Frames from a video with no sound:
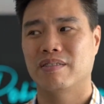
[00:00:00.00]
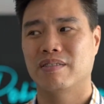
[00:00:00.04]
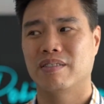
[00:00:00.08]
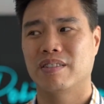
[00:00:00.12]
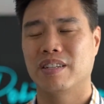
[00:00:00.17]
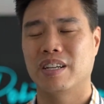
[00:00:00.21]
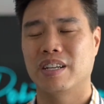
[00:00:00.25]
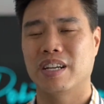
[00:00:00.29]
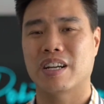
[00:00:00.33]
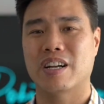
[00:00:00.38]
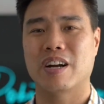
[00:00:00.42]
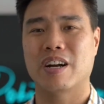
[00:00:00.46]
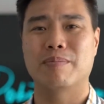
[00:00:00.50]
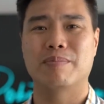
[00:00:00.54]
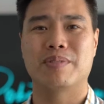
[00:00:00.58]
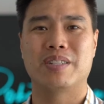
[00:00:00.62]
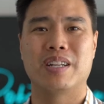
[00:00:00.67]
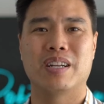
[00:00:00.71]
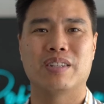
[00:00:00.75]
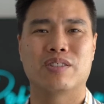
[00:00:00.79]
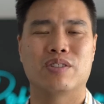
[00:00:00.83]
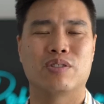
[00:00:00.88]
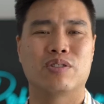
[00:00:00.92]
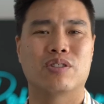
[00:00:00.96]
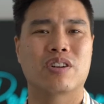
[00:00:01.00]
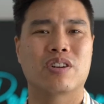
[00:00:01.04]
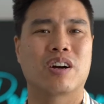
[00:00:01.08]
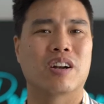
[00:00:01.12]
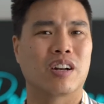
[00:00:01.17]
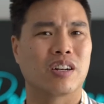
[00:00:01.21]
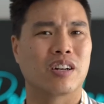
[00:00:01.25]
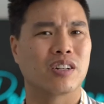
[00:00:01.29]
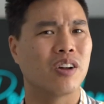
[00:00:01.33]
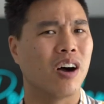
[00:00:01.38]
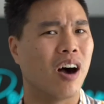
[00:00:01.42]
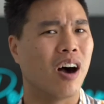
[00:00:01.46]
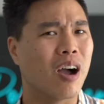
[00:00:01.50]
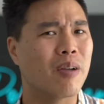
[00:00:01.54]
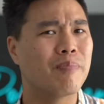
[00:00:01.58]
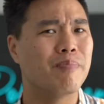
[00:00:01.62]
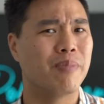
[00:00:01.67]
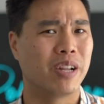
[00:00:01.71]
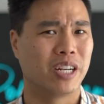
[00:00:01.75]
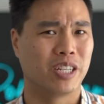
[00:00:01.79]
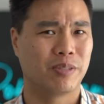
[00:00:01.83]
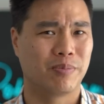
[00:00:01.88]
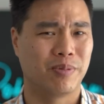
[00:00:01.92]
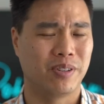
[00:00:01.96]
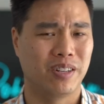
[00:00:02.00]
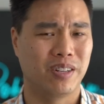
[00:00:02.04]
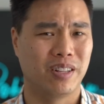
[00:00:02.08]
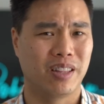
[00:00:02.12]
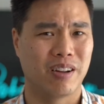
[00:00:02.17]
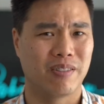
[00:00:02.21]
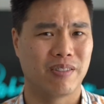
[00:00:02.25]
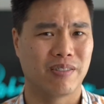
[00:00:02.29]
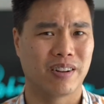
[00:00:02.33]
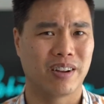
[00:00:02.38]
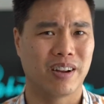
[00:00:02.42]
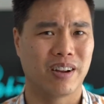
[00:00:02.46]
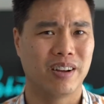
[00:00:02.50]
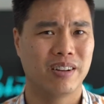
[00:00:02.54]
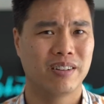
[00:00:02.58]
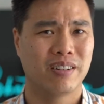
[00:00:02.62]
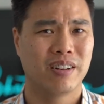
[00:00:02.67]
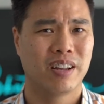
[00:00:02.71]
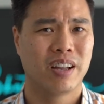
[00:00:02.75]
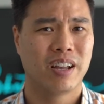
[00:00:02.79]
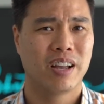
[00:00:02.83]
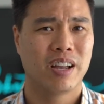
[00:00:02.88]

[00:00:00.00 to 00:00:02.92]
it comes down to kind of time management in that regard.